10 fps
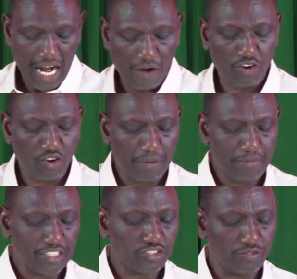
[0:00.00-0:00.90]
Our
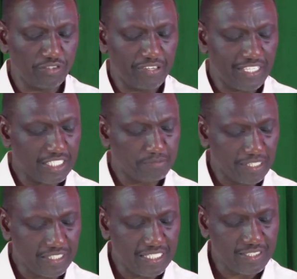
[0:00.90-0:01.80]
collaboration with various
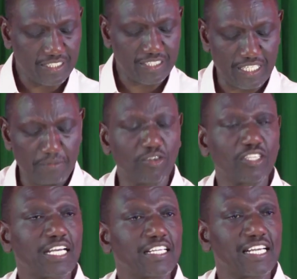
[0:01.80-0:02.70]
partners has
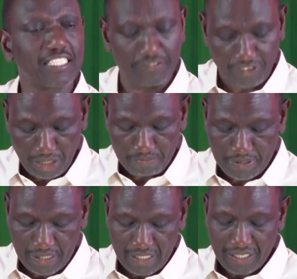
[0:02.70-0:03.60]
enabled Kenya to develop
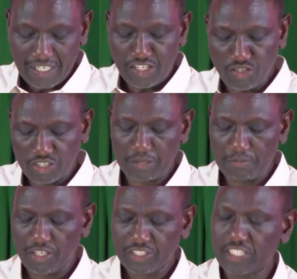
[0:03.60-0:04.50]

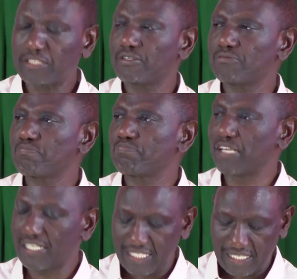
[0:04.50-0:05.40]
notable
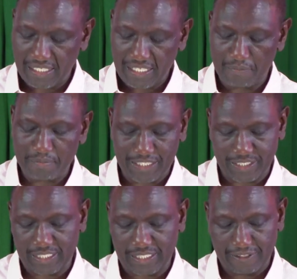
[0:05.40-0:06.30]
shipbuilding
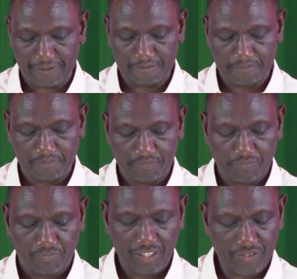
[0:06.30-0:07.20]
capacity.
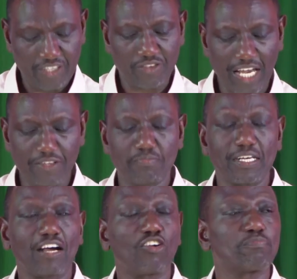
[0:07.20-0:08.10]
This has
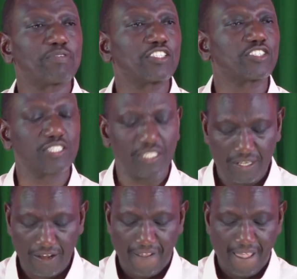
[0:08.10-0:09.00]
been accomplished
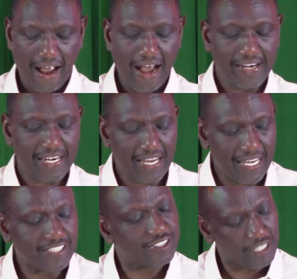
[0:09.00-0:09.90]
under
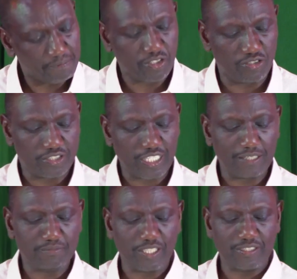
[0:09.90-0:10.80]
exceptional
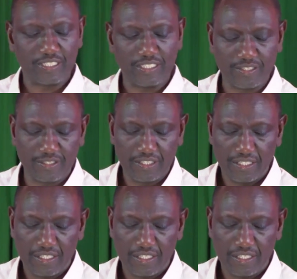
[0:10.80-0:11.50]
circumstances